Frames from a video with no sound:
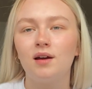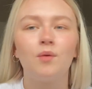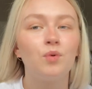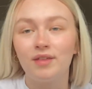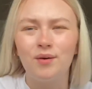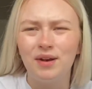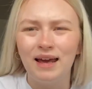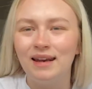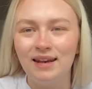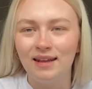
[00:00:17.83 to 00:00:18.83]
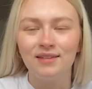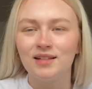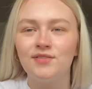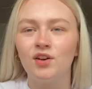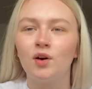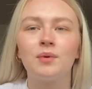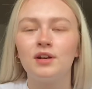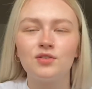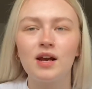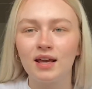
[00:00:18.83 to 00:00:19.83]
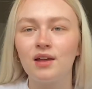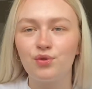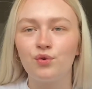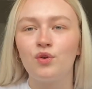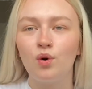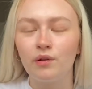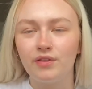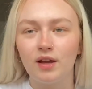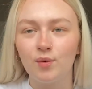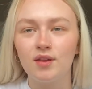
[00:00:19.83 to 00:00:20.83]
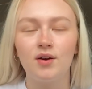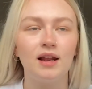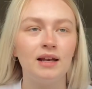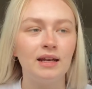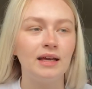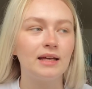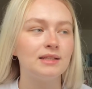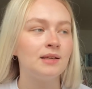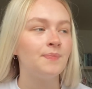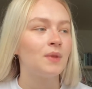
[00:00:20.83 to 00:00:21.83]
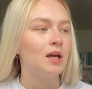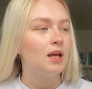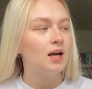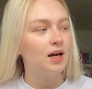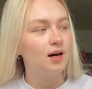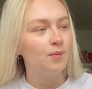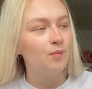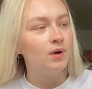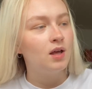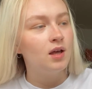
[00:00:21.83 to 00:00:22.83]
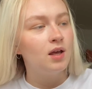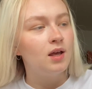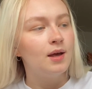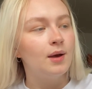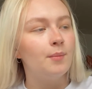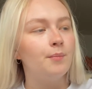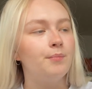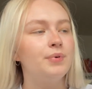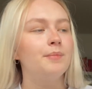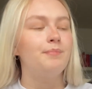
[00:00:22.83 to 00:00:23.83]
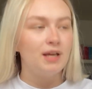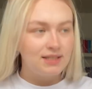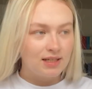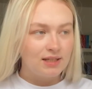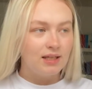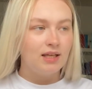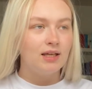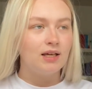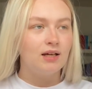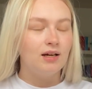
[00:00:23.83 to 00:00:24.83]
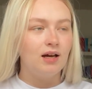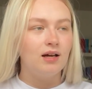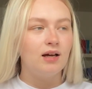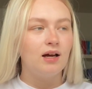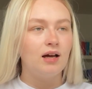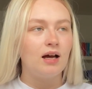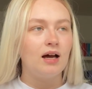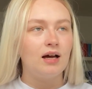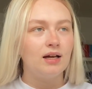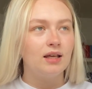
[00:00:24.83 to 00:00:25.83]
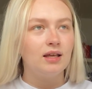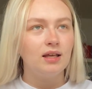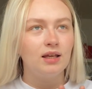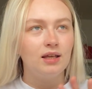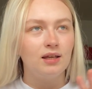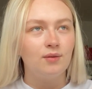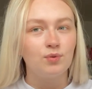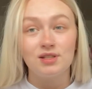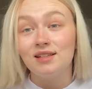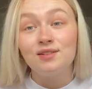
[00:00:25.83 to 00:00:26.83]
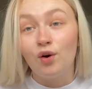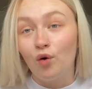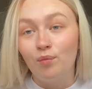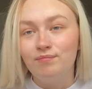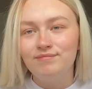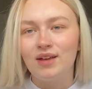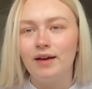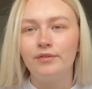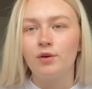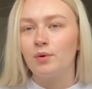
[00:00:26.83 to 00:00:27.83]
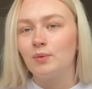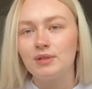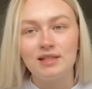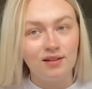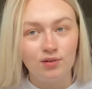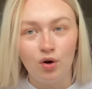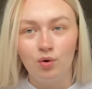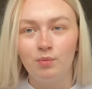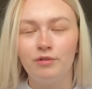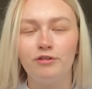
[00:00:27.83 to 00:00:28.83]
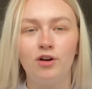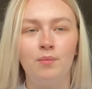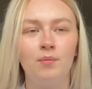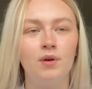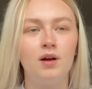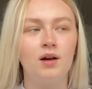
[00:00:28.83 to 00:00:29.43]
Without editing this video. I'm gonna try to get through the whole thing without editing it. But basically, I was sent home. Everyone was sent home from